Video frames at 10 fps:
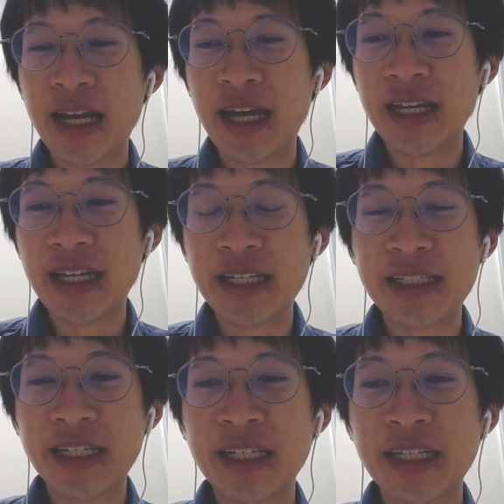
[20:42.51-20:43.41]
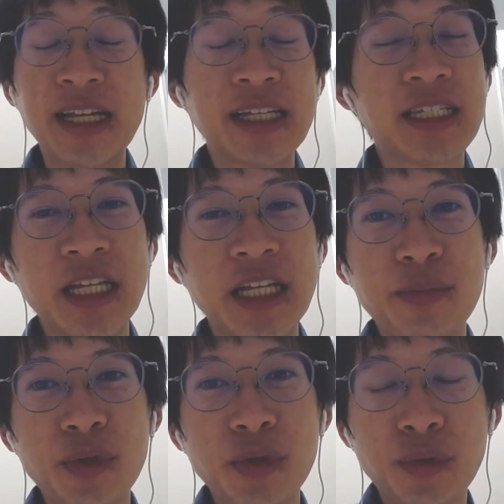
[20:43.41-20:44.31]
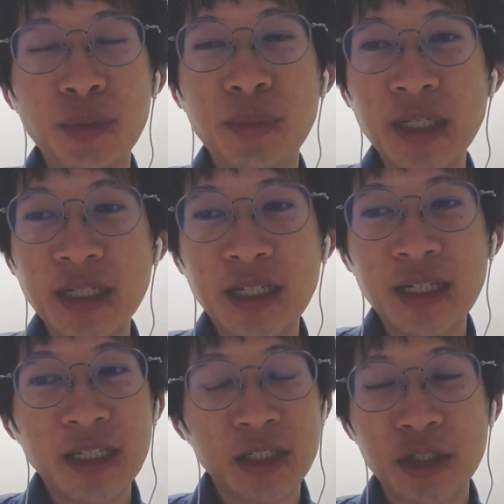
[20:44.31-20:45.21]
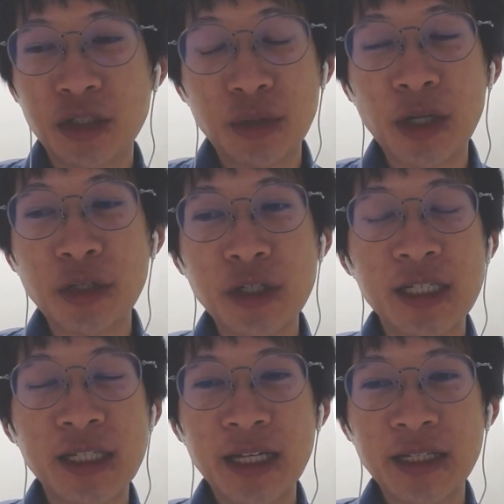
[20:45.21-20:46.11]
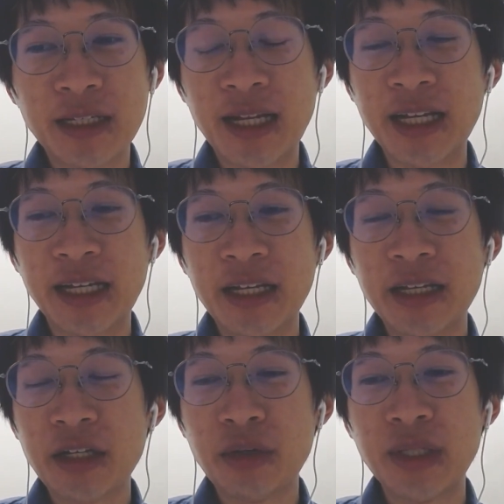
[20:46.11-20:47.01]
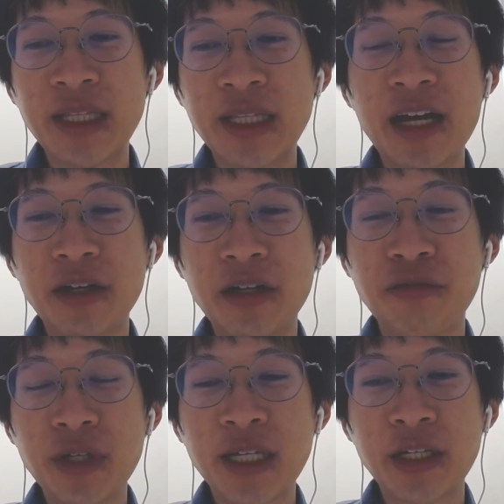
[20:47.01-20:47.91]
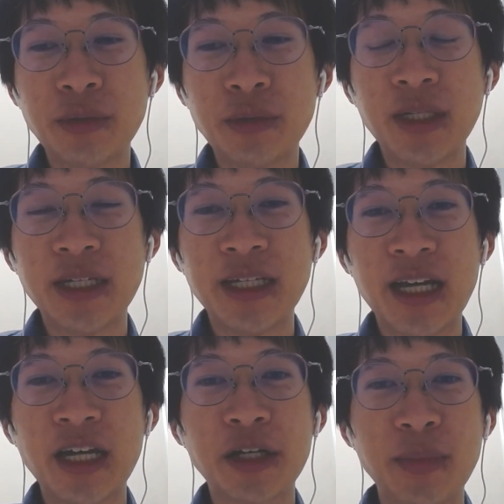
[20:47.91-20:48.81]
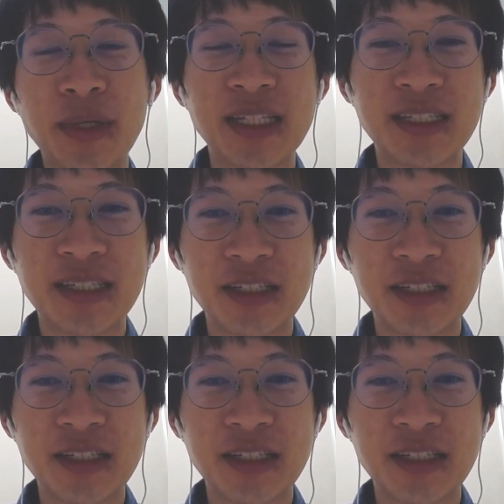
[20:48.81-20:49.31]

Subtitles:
And I think the next step would be to understand, like, now if we can really augment